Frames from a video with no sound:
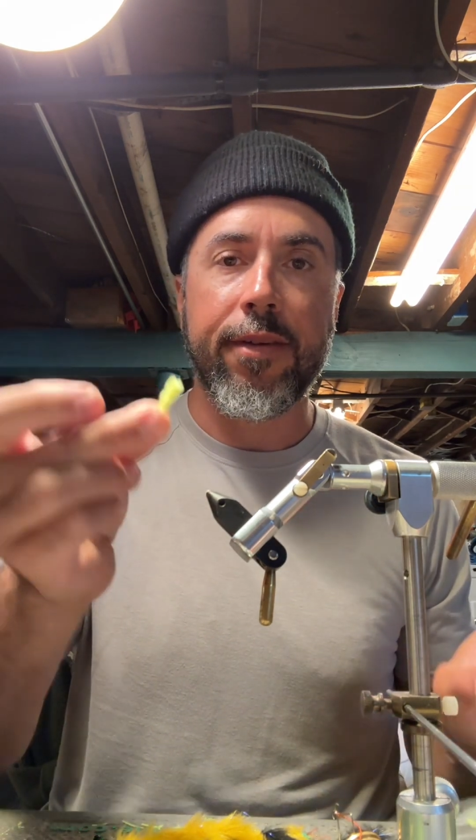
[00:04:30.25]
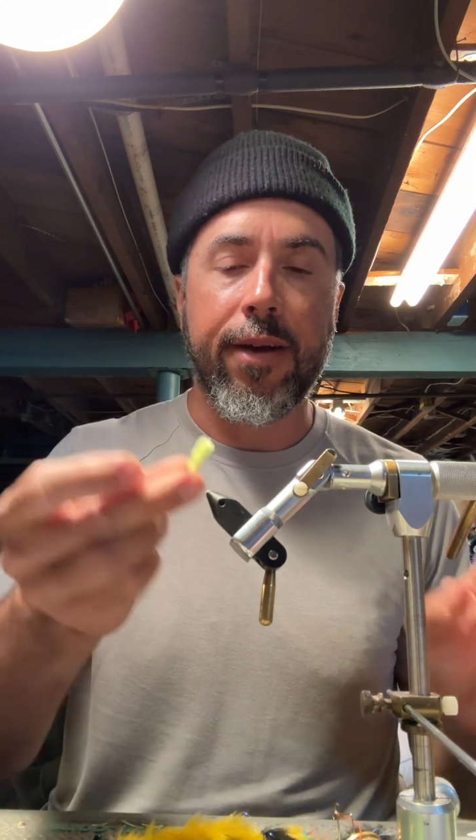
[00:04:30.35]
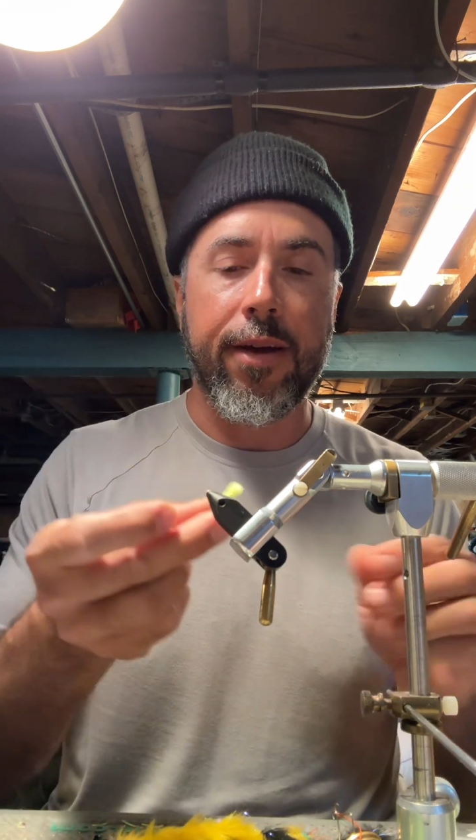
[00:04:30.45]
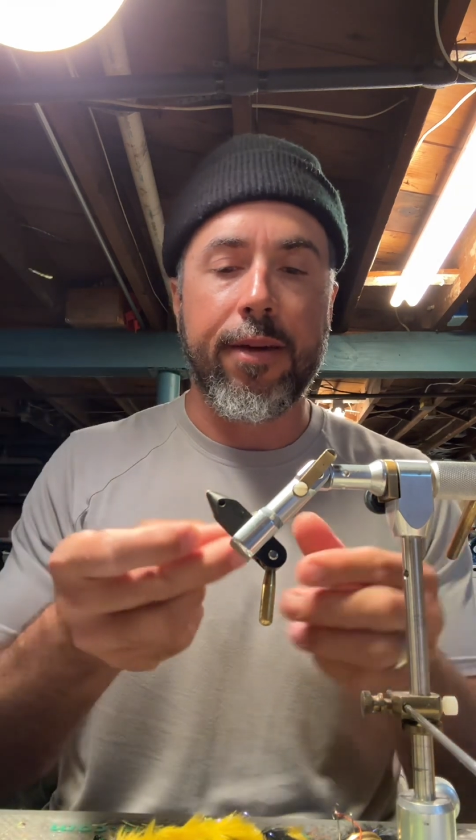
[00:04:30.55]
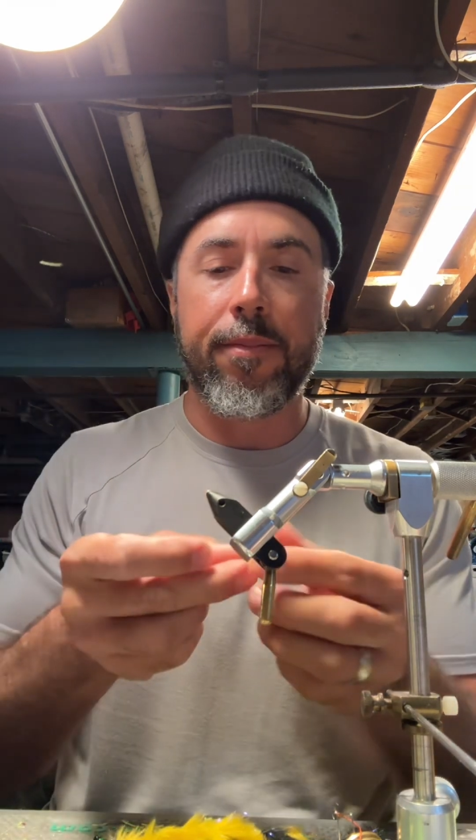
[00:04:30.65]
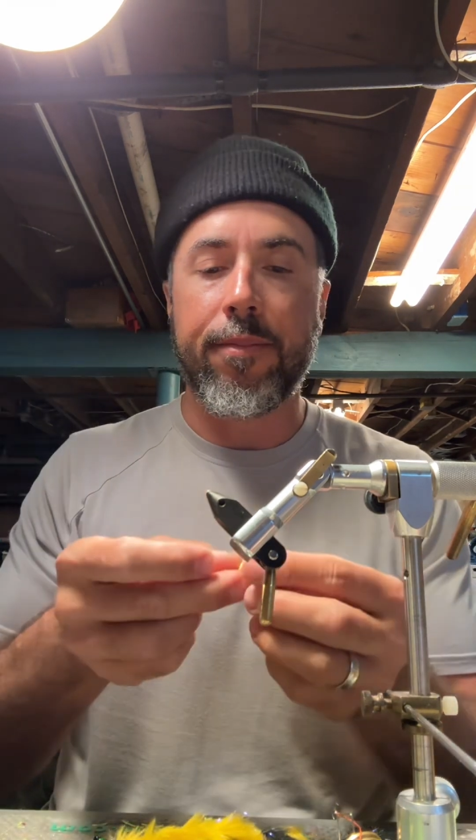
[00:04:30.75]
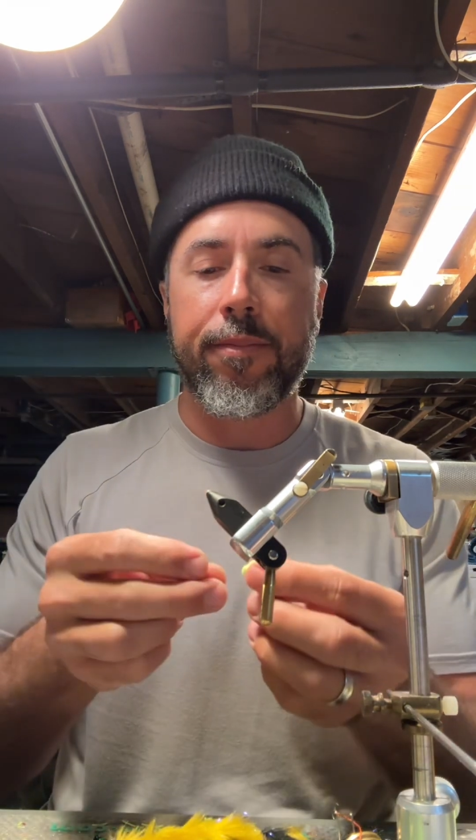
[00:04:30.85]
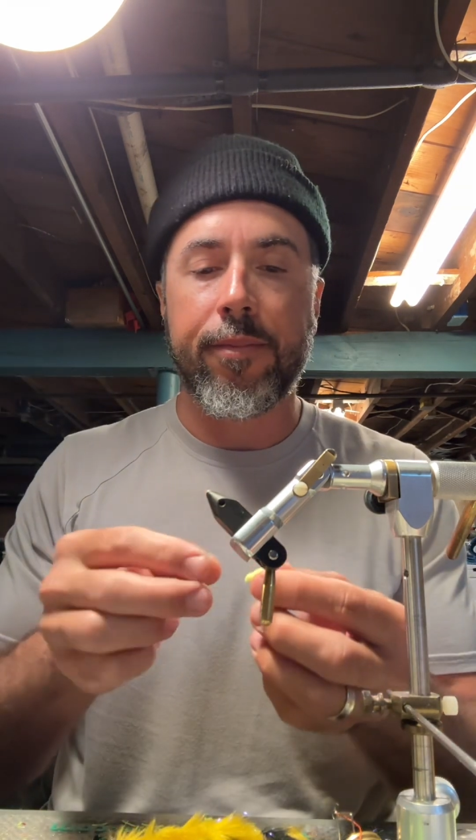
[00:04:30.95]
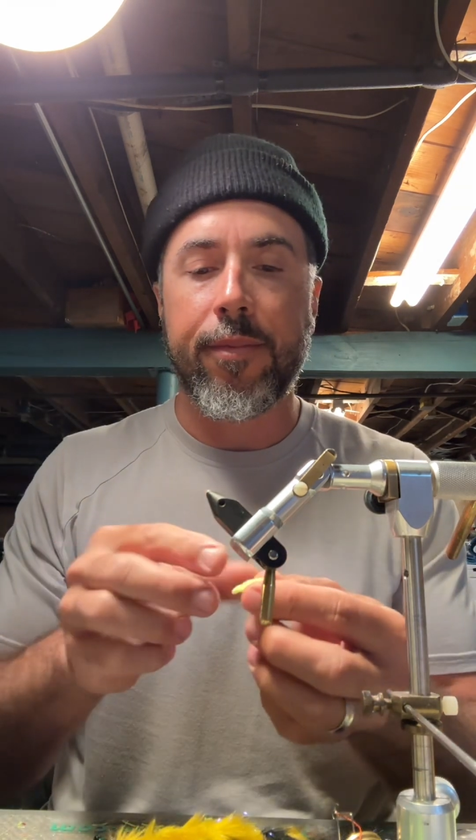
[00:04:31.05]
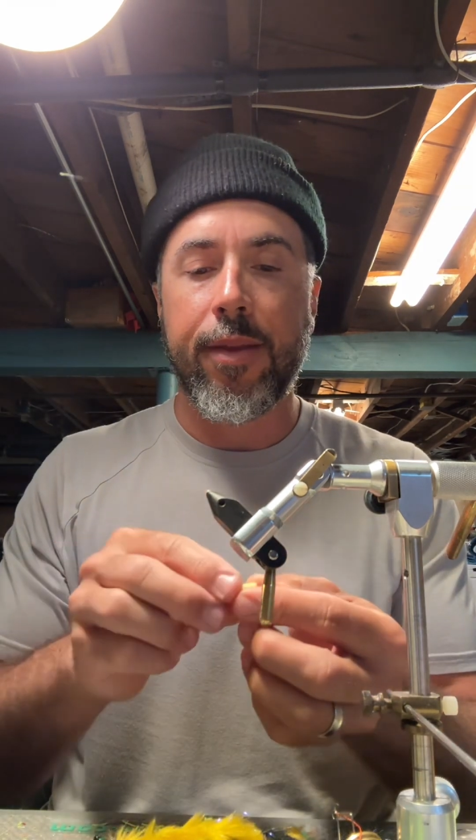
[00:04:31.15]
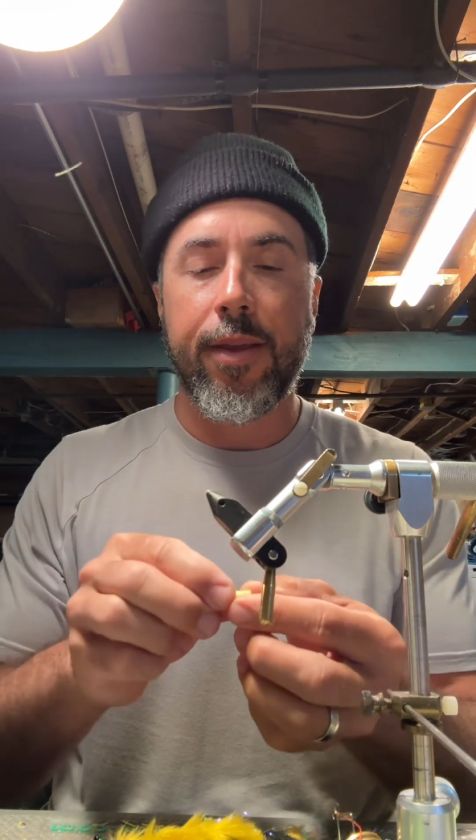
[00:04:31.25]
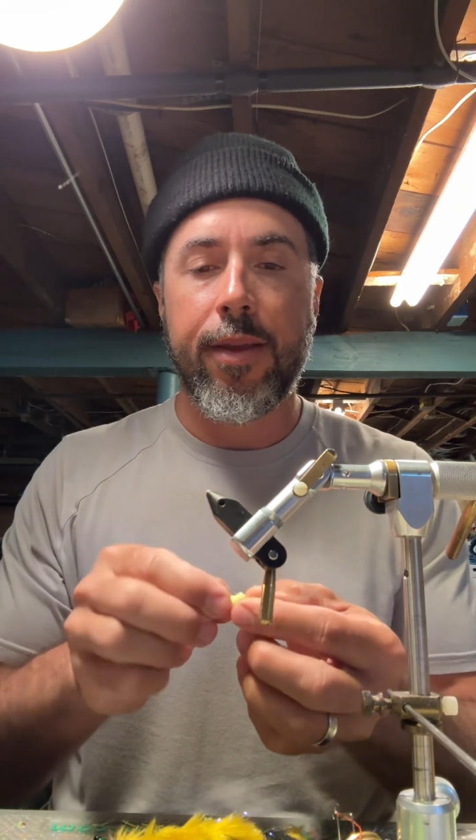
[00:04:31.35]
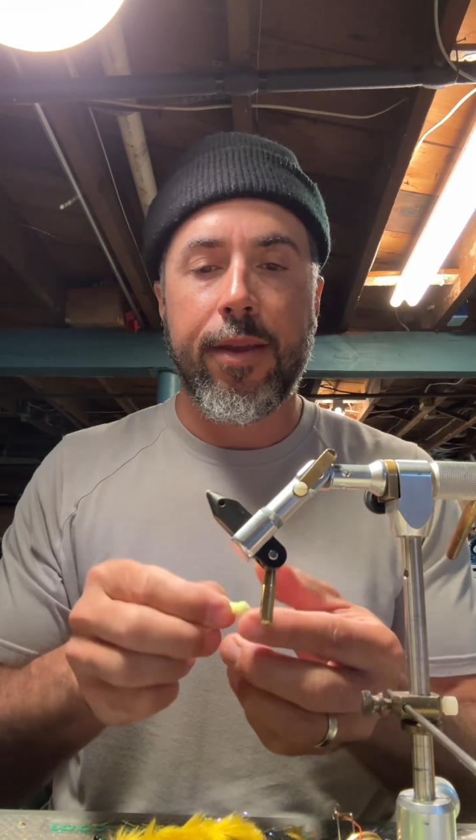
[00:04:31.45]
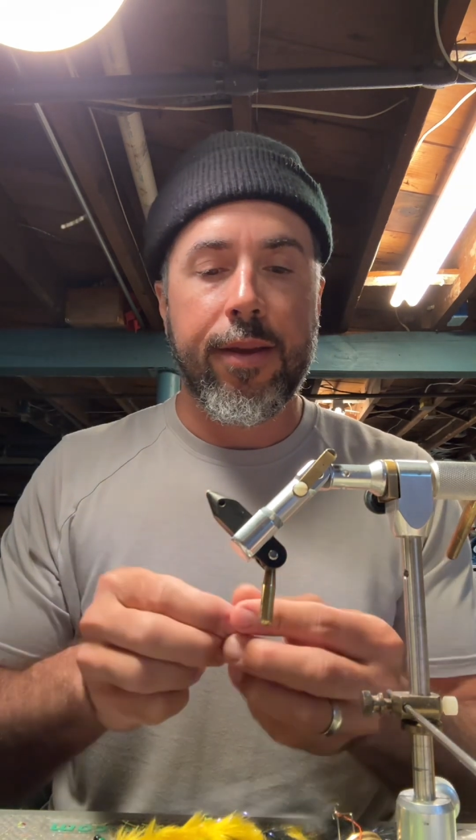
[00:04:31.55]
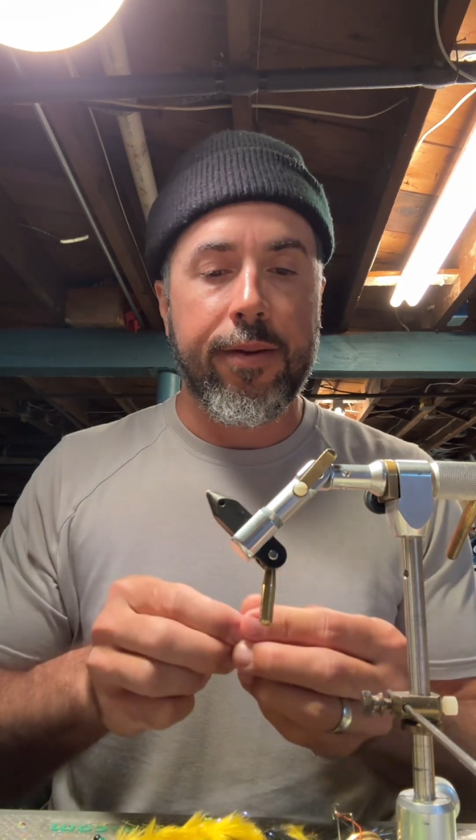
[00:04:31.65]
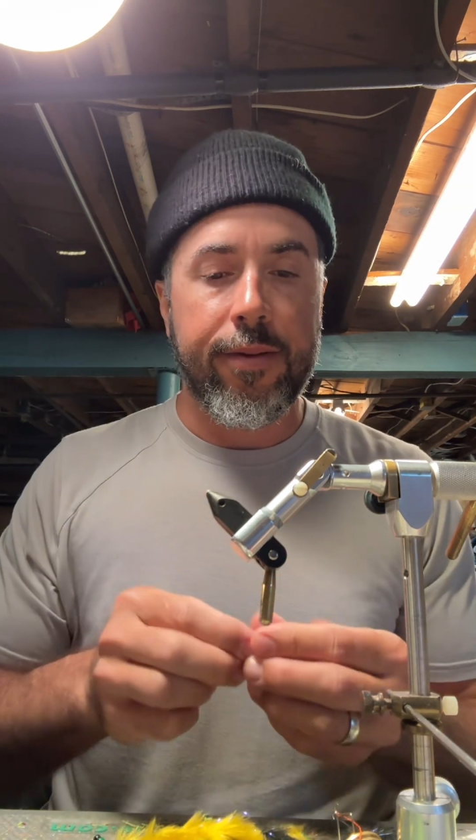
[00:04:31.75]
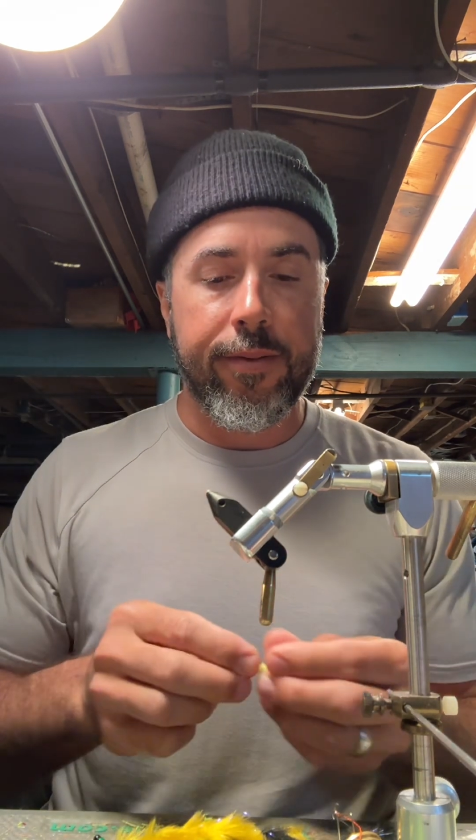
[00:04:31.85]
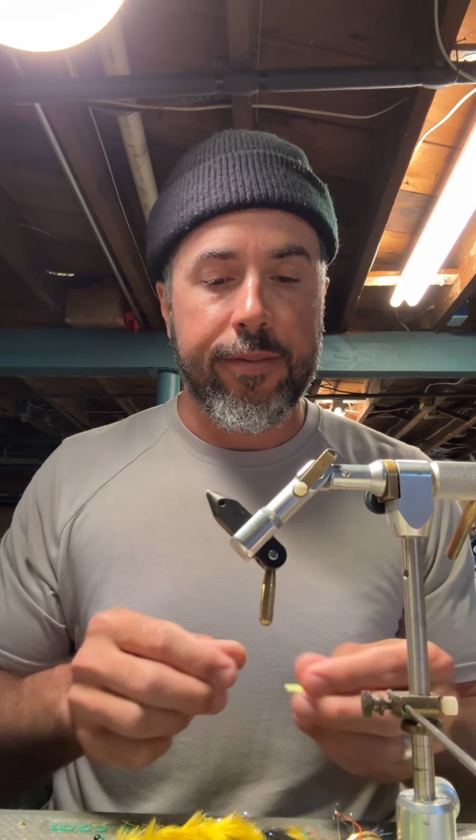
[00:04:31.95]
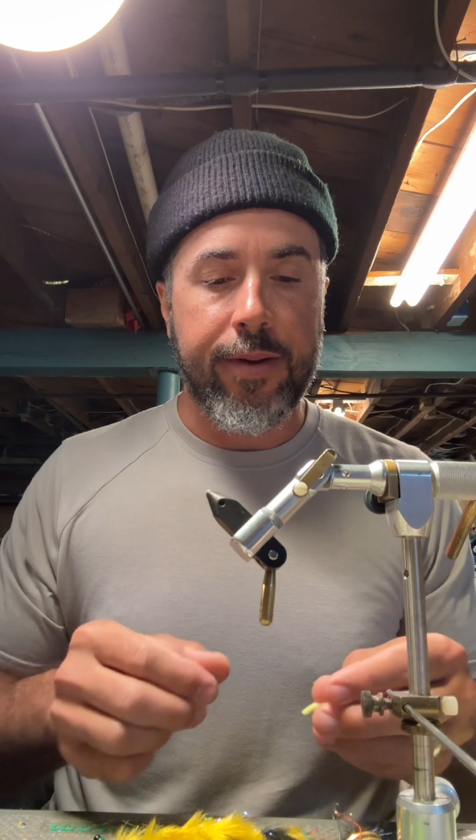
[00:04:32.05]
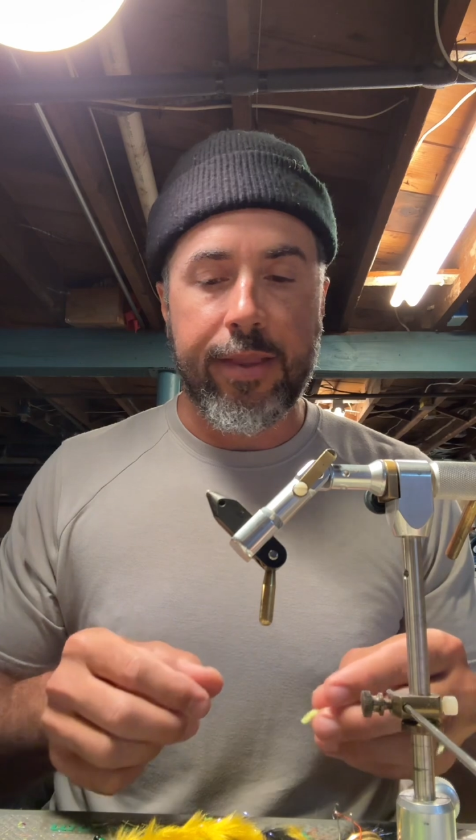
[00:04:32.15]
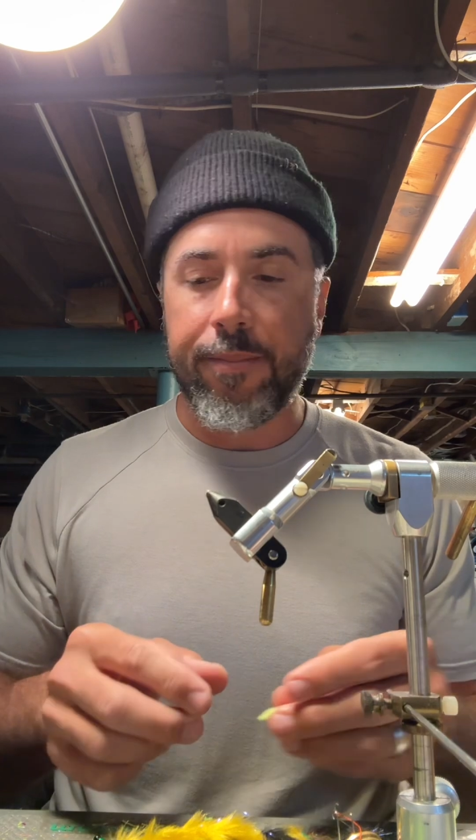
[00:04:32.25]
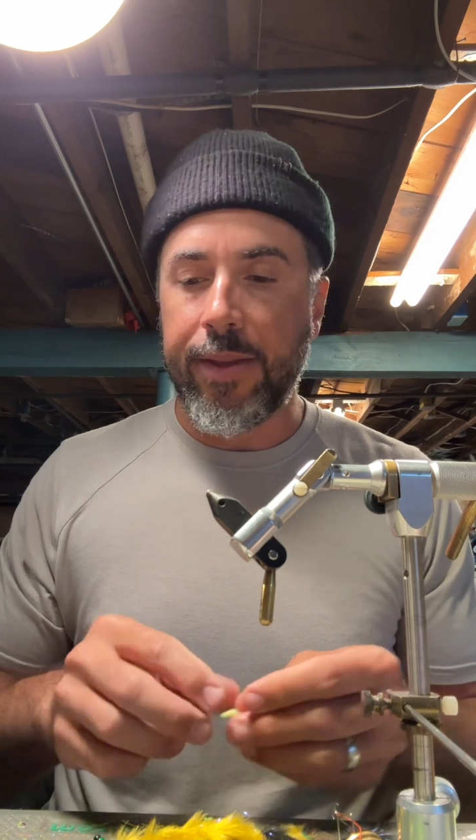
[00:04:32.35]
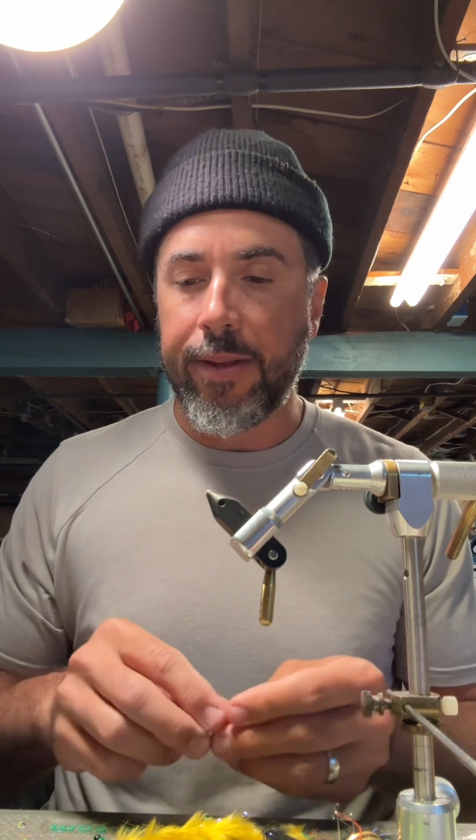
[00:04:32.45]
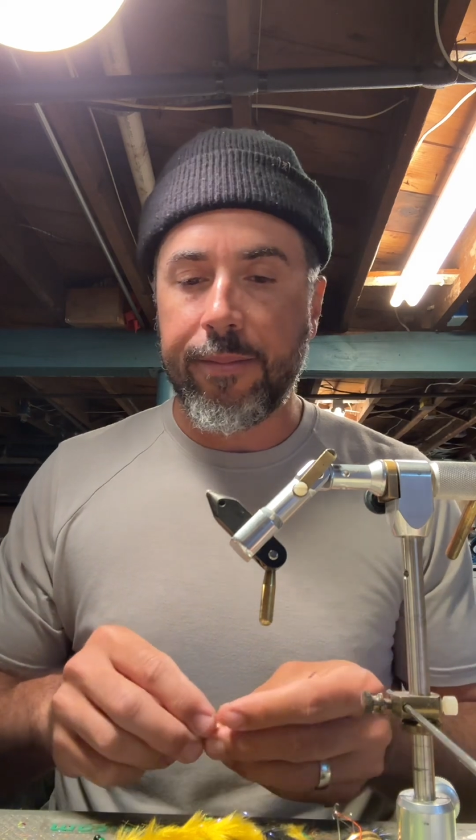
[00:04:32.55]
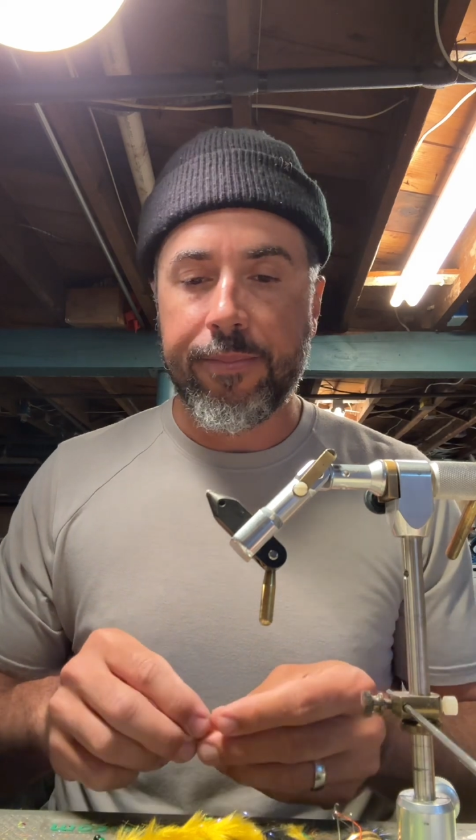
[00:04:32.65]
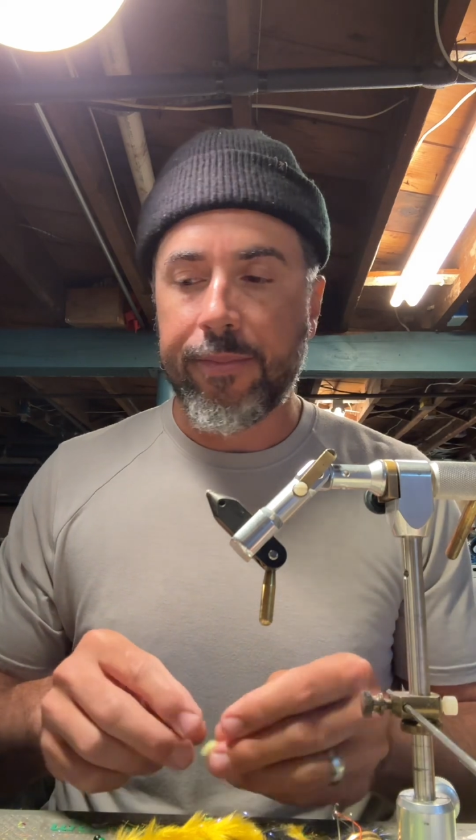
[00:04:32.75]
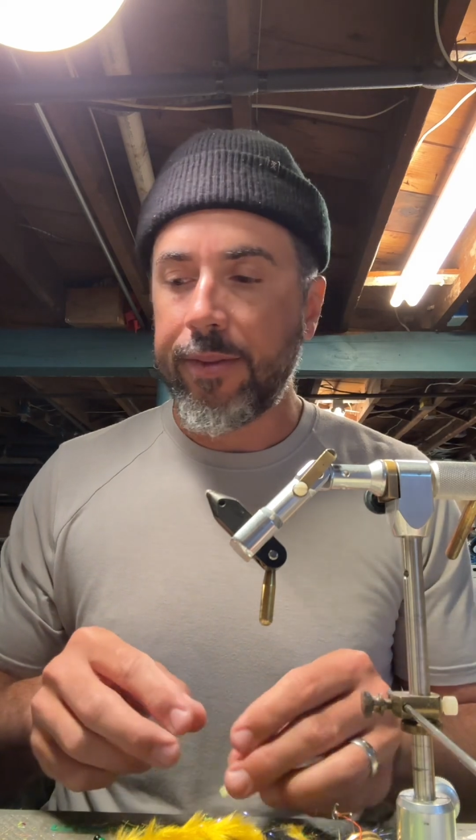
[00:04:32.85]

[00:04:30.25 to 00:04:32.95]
right in the middle.